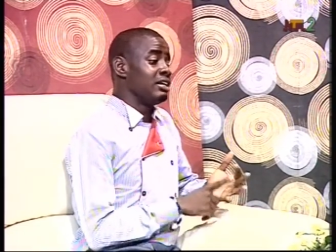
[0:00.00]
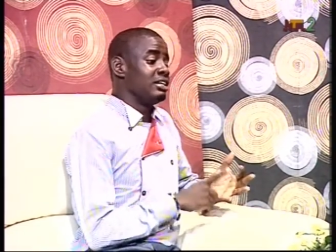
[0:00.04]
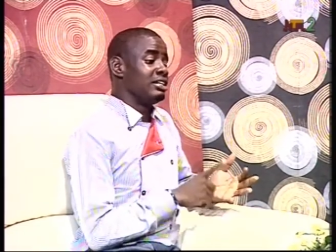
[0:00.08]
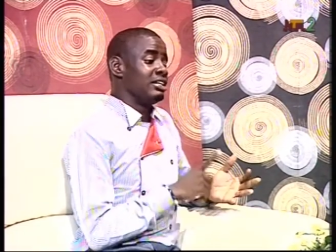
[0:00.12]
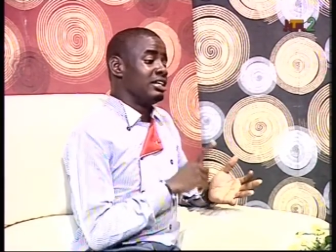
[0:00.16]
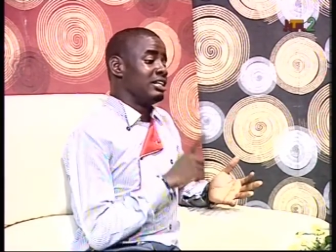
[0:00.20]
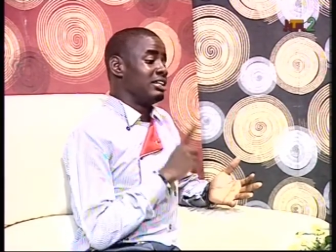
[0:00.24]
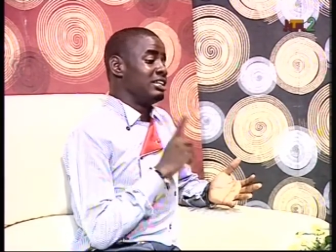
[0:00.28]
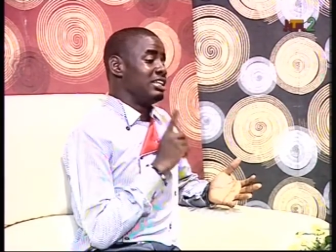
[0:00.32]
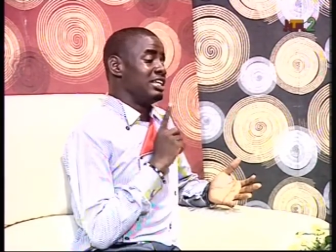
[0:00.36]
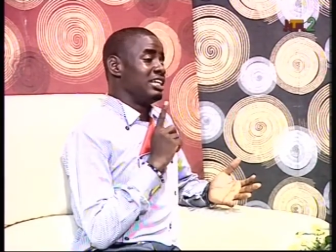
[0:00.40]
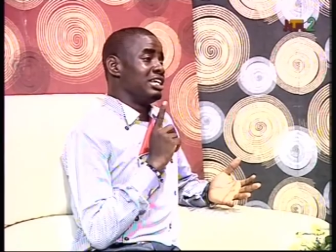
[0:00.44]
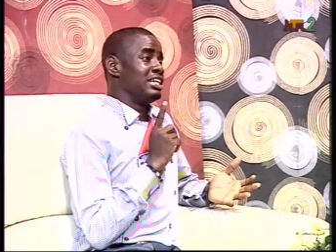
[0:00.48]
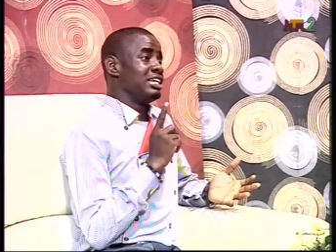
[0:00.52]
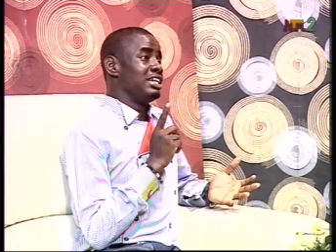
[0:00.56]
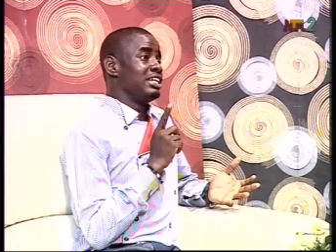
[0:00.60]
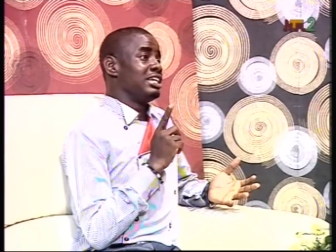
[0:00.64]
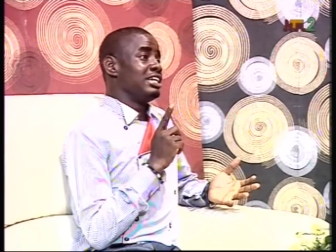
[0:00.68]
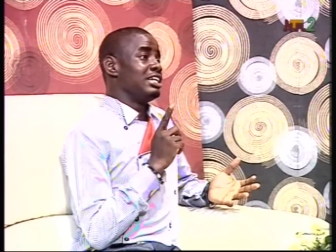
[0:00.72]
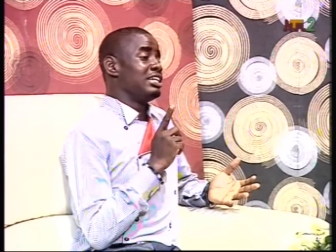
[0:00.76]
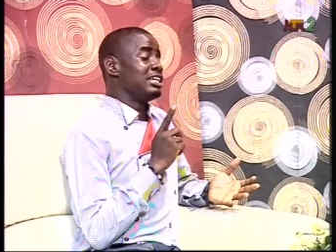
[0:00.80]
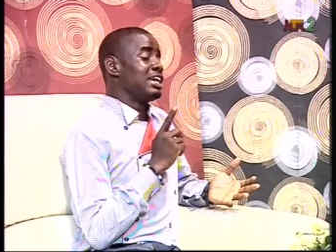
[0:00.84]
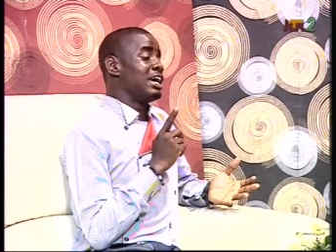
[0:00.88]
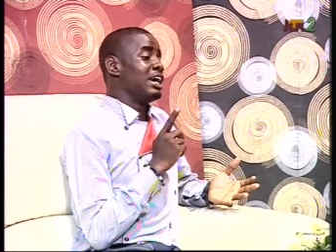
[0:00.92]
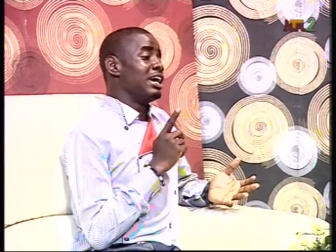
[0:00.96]

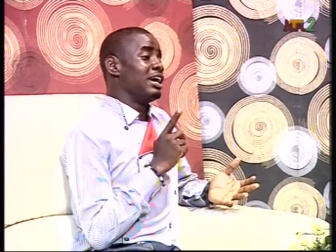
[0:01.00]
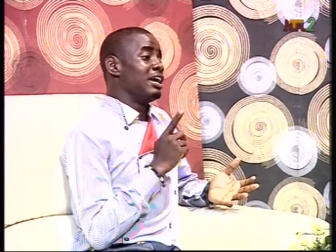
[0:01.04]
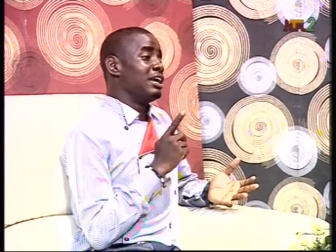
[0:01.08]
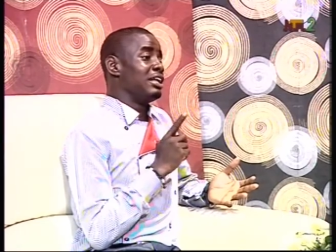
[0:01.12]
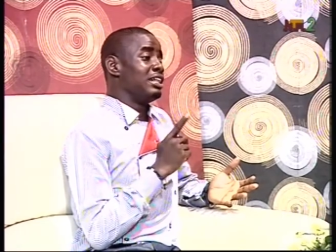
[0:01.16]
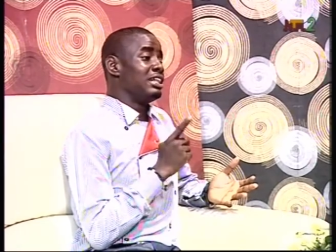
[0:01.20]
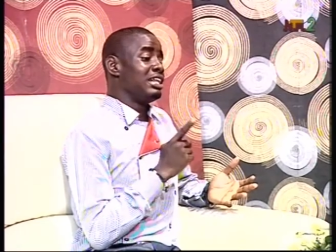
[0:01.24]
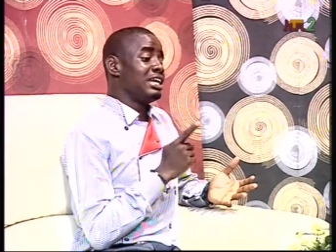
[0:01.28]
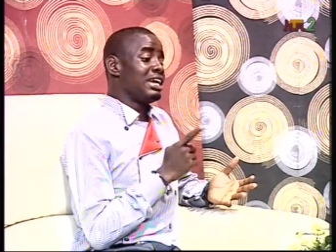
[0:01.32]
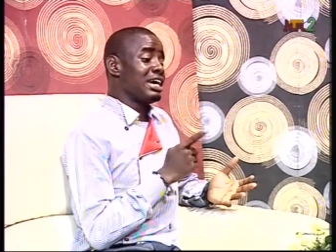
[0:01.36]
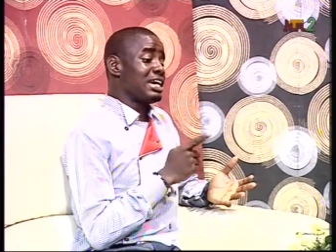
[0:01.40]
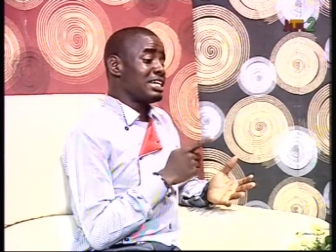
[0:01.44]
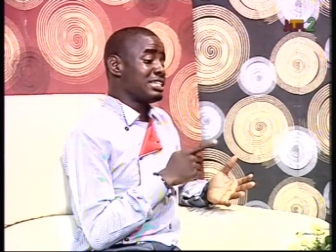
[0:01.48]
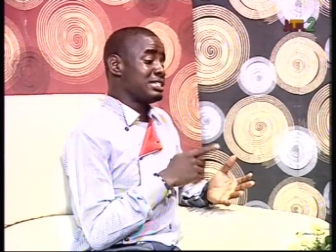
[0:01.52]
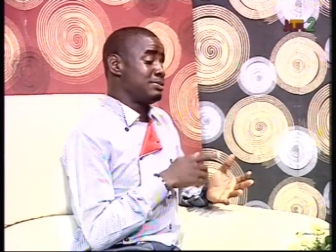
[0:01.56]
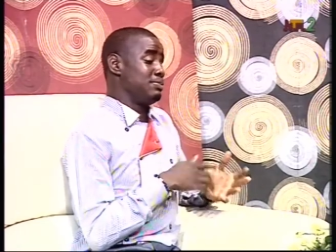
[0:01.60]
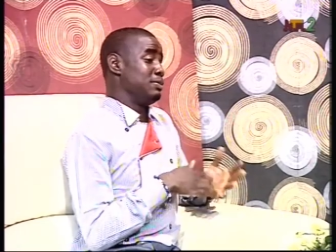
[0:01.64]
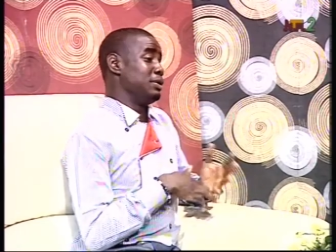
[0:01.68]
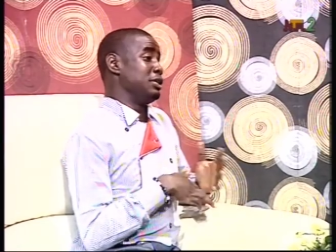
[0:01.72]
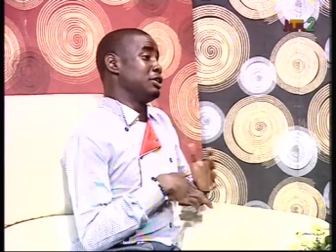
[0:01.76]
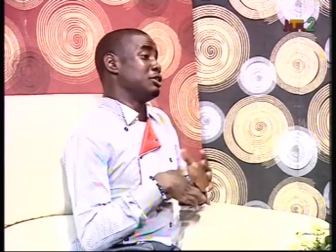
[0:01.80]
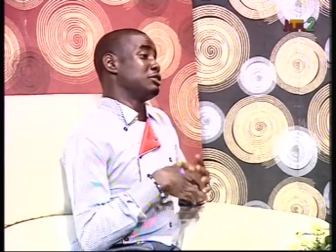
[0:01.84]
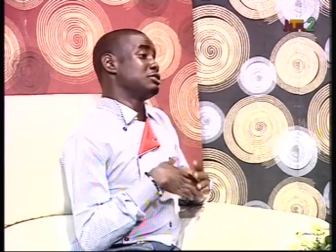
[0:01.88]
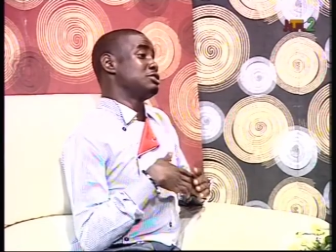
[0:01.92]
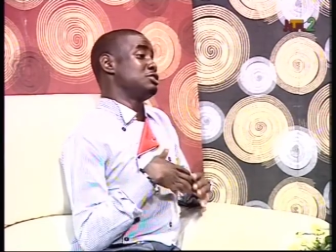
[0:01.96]
the uh, layers may
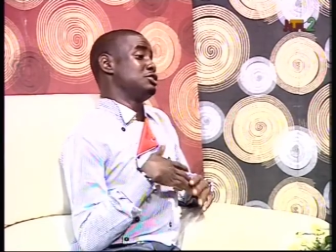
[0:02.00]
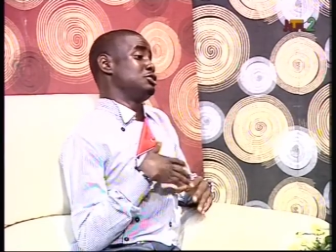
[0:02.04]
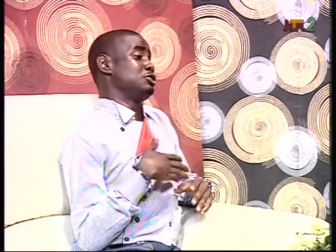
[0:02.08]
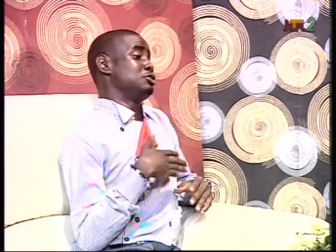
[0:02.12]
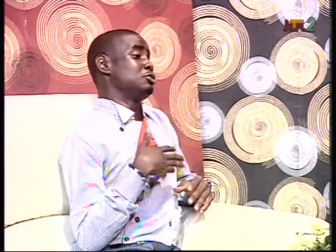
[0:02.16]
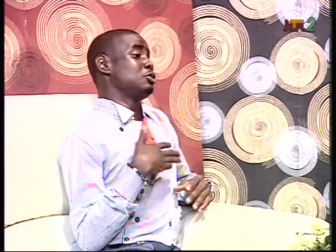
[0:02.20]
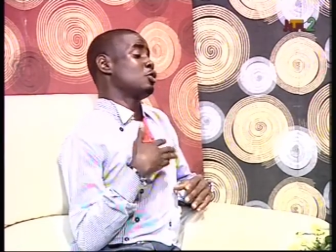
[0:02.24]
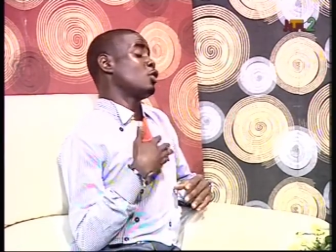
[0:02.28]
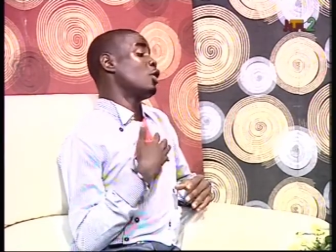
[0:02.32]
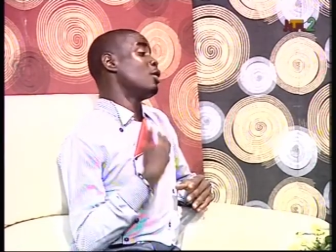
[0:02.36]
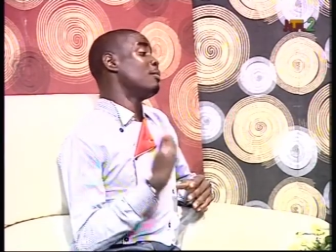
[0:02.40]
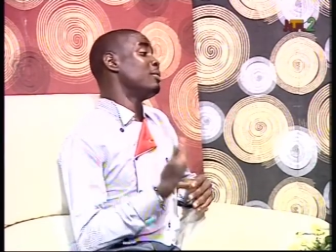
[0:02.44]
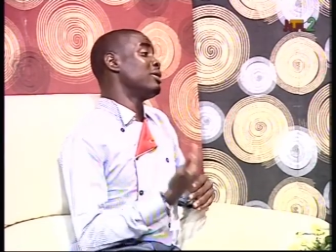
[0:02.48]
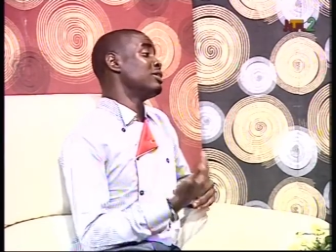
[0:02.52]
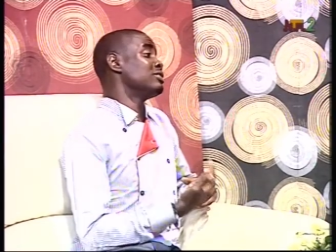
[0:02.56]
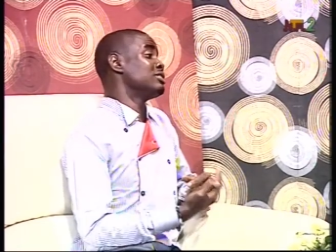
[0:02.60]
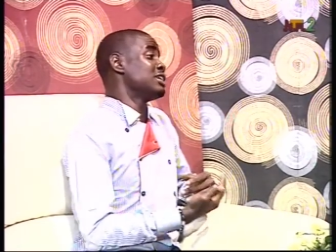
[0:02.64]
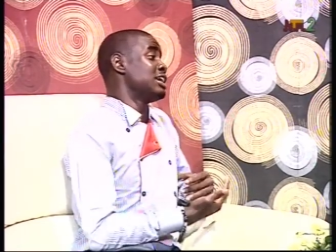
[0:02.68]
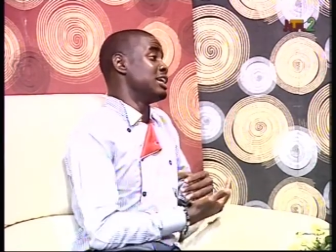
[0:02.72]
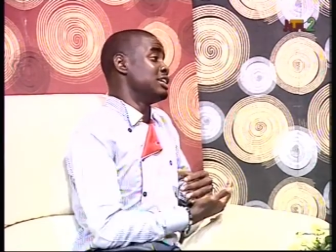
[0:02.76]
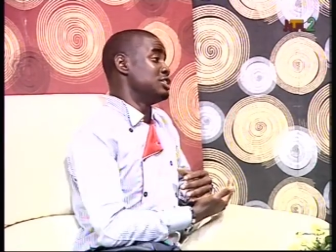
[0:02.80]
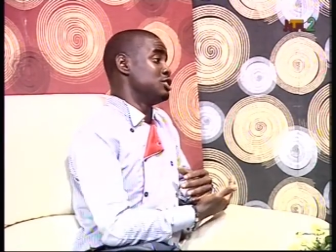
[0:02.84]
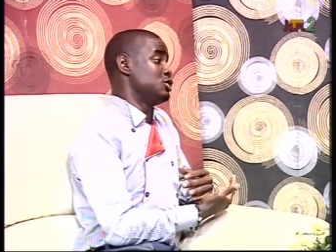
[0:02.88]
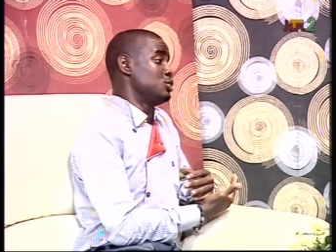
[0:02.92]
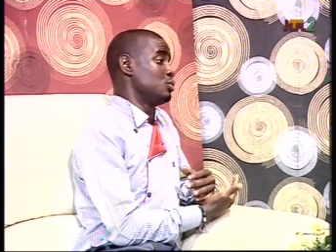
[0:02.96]
not you know come out
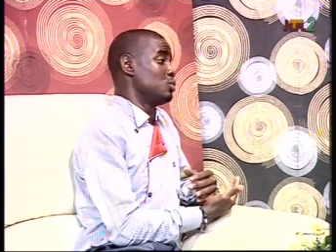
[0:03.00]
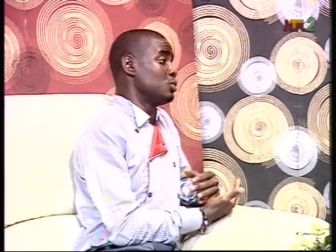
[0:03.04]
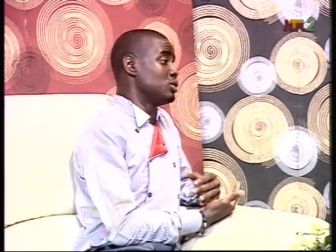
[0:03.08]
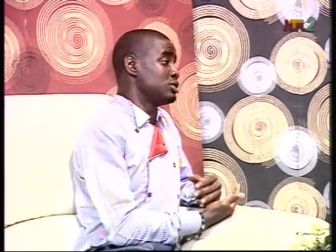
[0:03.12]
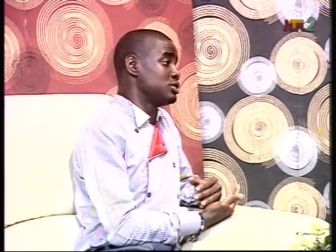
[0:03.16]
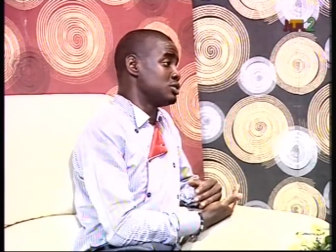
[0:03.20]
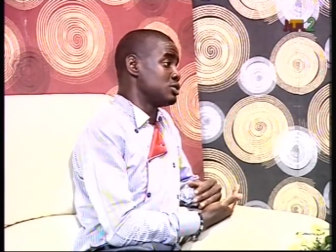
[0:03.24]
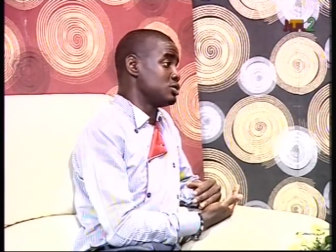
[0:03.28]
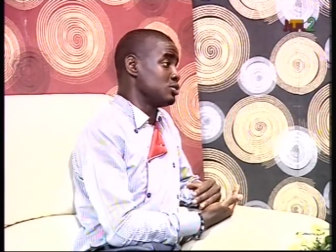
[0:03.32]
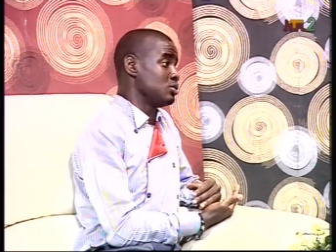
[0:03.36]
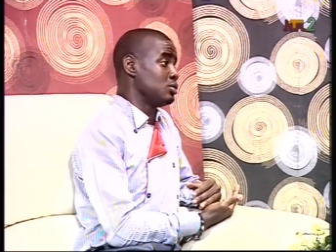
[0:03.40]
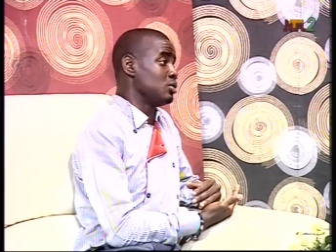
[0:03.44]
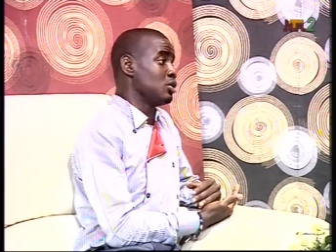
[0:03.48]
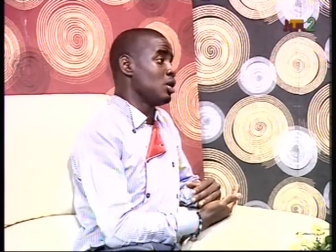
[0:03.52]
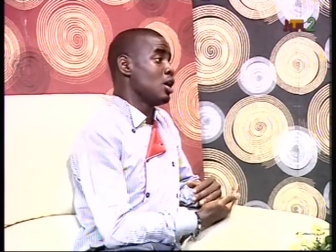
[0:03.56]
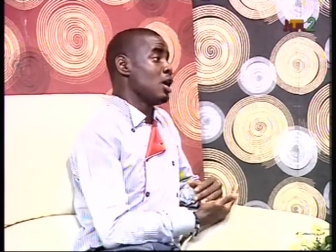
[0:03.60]
as you want to